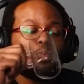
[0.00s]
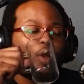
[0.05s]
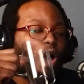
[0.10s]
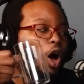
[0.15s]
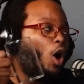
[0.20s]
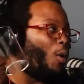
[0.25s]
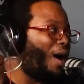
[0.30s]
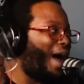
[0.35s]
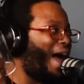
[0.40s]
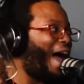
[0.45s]

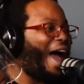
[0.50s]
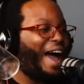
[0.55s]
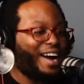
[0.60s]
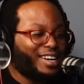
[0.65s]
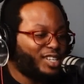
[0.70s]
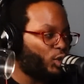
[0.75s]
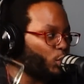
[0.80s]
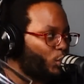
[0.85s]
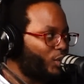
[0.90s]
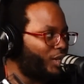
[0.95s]
oh,
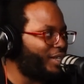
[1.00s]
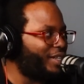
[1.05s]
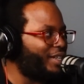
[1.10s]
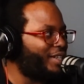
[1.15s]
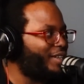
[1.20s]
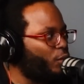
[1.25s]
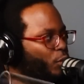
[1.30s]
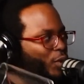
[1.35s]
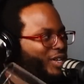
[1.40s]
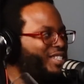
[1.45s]

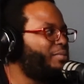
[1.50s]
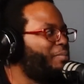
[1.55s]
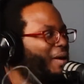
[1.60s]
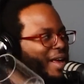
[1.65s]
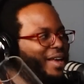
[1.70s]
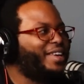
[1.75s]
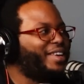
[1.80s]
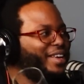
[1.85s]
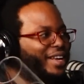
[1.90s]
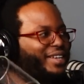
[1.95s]
actually, what's
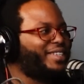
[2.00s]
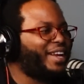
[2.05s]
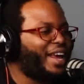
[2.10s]
making it